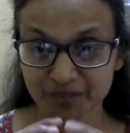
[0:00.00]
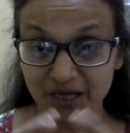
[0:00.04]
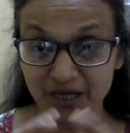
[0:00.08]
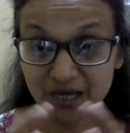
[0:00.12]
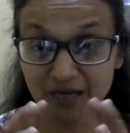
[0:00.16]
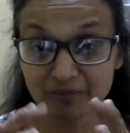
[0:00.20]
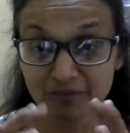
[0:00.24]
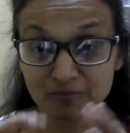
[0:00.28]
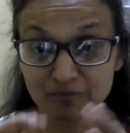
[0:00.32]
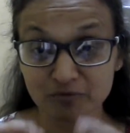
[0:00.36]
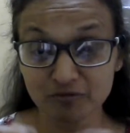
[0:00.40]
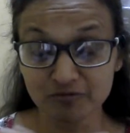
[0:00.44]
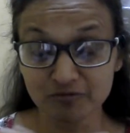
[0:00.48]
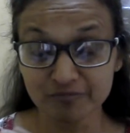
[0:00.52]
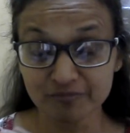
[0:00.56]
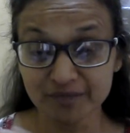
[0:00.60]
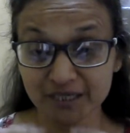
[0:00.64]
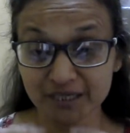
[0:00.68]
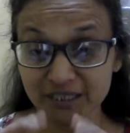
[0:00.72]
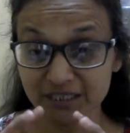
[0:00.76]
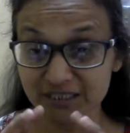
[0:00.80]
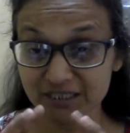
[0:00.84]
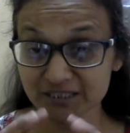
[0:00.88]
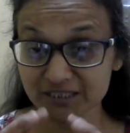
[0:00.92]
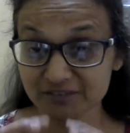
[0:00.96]
And
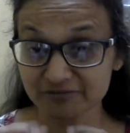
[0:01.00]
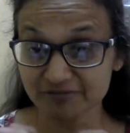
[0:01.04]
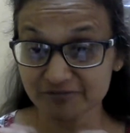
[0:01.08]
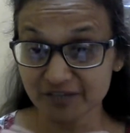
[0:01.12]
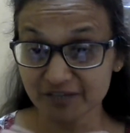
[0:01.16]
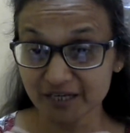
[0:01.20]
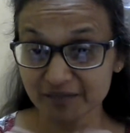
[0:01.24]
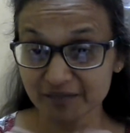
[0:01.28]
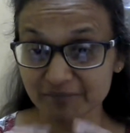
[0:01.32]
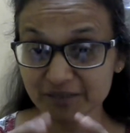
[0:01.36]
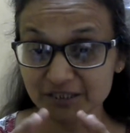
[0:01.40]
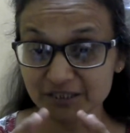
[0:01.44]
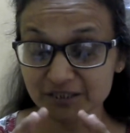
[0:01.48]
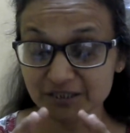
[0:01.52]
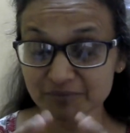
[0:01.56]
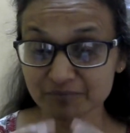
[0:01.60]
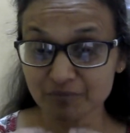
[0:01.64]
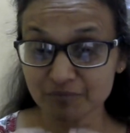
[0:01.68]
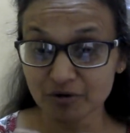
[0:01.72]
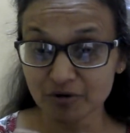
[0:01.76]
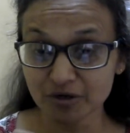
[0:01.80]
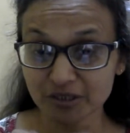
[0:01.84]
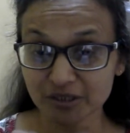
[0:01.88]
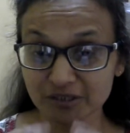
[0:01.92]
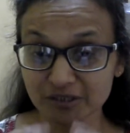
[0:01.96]
movement is very much
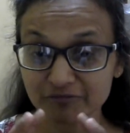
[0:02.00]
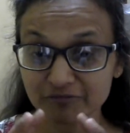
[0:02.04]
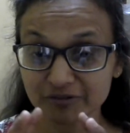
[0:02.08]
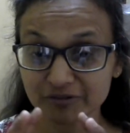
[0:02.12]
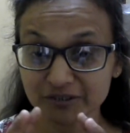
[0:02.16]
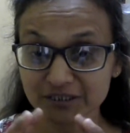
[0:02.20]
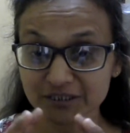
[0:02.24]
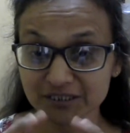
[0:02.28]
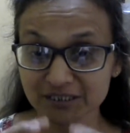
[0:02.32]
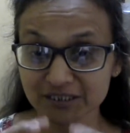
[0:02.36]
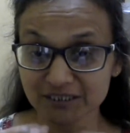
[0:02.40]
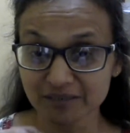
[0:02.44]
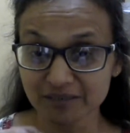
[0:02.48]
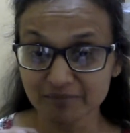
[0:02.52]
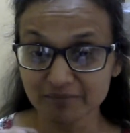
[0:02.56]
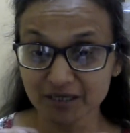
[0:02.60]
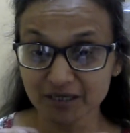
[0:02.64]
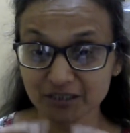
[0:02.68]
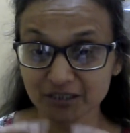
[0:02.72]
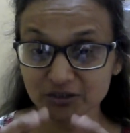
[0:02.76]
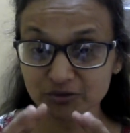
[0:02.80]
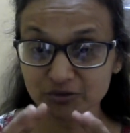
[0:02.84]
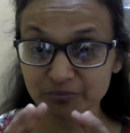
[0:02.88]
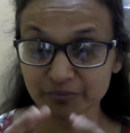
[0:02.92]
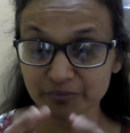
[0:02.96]
important for the
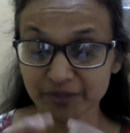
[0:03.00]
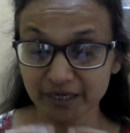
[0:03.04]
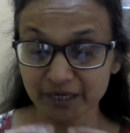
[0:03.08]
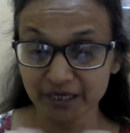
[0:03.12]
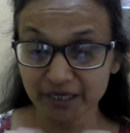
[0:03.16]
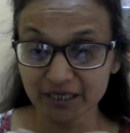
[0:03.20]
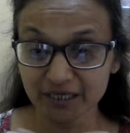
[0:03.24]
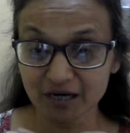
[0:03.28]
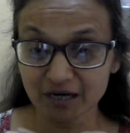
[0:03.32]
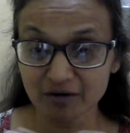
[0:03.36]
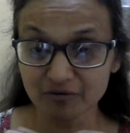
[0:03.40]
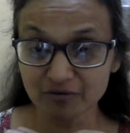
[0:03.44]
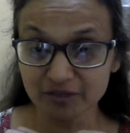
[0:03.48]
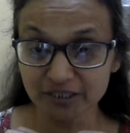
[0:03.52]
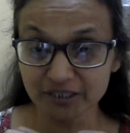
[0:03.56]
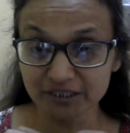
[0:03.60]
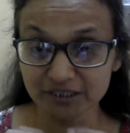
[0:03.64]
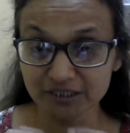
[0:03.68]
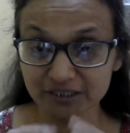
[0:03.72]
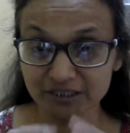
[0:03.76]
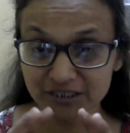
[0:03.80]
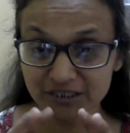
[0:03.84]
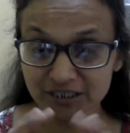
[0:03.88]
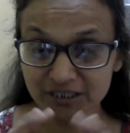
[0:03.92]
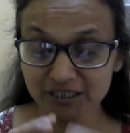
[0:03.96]
stomach to break down
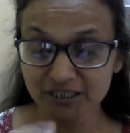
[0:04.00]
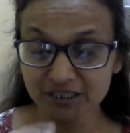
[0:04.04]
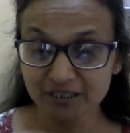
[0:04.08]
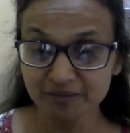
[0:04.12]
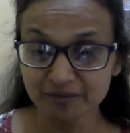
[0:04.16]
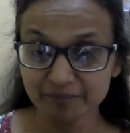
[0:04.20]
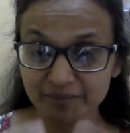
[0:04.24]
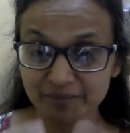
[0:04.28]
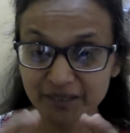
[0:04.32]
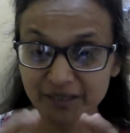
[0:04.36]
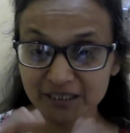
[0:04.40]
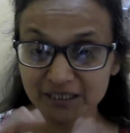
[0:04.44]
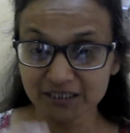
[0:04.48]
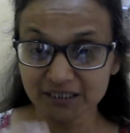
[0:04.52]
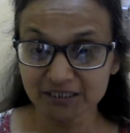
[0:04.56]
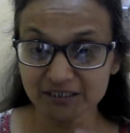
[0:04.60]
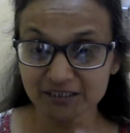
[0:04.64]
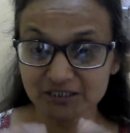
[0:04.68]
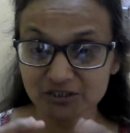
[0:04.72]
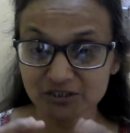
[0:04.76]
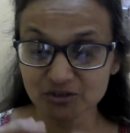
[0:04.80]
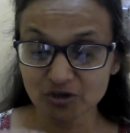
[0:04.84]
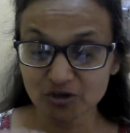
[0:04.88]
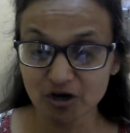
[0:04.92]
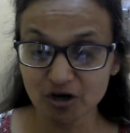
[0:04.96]
it, make it
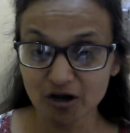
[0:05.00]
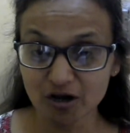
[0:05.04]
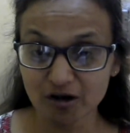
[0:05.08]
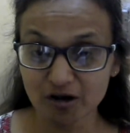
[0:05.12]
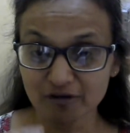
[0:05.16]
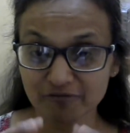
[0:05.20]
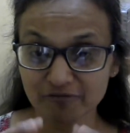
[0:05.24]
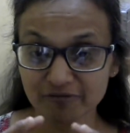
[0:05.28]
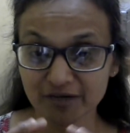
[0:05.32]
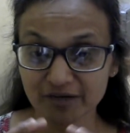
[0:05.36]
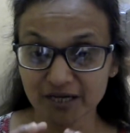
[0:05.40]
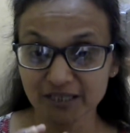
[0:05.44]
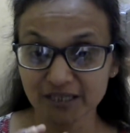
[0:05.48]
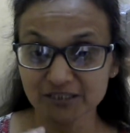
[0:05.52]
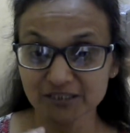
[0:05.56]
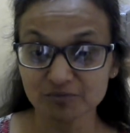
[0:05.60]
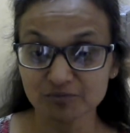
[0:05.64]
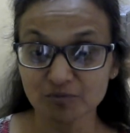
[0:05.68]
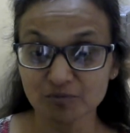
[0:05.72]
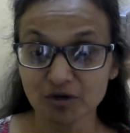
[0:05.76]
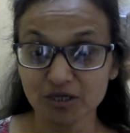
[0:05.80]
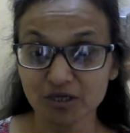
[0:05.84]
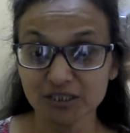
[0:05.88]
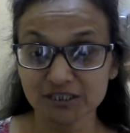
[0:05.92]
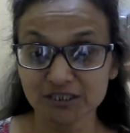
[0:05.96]
dissolve, and
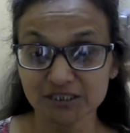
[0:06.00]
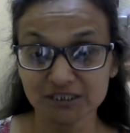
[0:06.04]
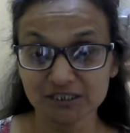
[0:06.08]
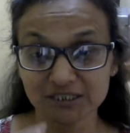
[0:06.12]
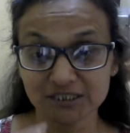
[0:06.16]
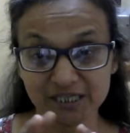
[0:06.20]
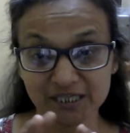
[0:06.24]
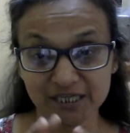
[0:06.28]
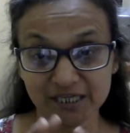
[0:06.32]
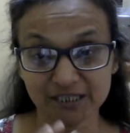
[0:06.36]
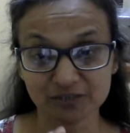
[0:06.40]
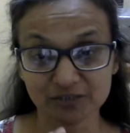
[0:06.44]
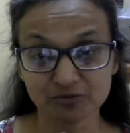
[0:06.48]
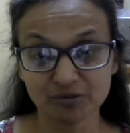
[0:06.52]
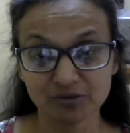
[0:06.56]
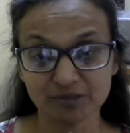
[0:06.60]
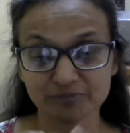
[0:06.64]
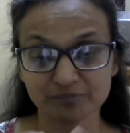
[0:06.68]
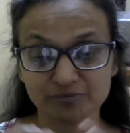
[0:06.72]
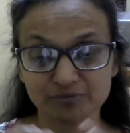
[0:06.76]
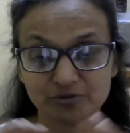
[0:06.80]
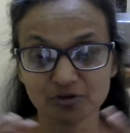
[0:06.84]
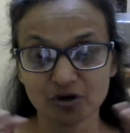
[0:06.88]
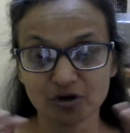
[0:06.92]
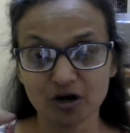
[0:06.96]
small intestine to
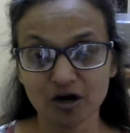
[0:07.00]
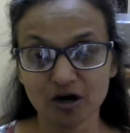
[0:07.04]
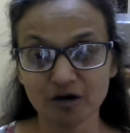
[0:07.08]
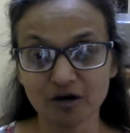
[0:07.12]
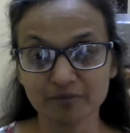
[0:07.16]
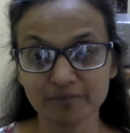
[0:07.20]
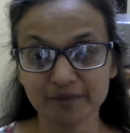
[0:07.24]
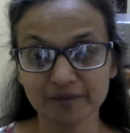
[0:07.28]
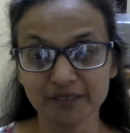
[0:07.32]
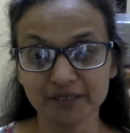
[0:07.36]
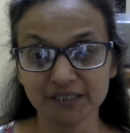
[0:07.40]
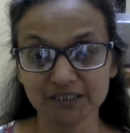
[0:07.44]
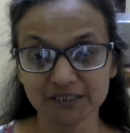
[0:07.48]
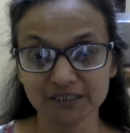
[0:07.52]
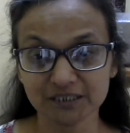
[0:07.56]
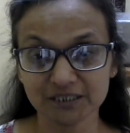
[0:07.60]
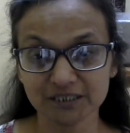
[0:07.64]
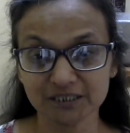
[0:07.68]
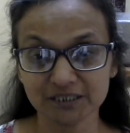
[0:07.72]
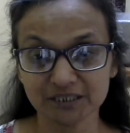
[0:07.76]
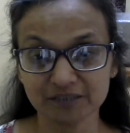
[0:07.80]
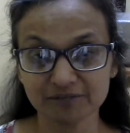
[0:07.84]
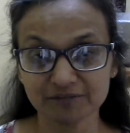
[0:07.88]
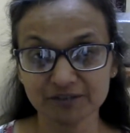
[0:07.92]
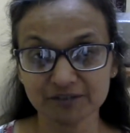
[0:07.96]
absorb it,
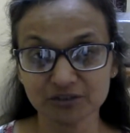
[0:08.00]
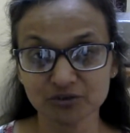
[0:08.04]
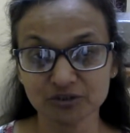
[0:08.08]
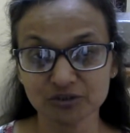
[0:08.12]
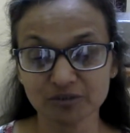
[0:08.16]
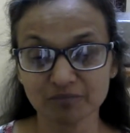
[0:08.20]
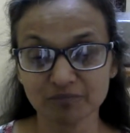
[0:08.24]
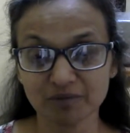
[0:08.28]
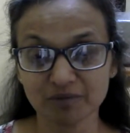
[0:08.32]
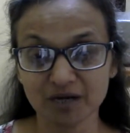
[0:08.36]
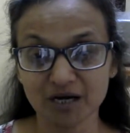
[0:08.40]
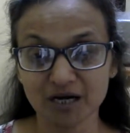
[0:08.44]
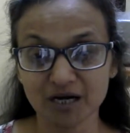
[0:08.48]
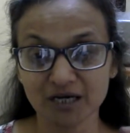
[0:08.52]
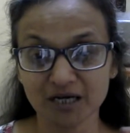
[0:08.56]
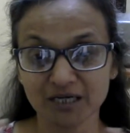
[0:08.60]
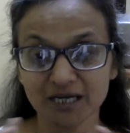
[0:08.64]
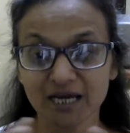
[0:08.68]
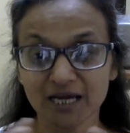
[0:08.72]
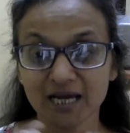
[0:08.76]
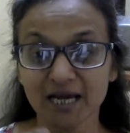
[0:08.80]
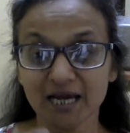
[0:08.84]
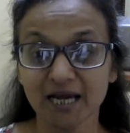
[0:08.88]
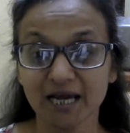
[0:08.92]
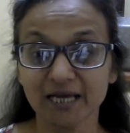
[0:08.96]
give it to the blood,
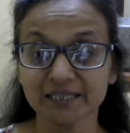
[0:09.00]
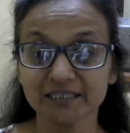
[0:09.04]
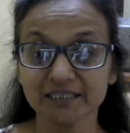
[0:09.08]
and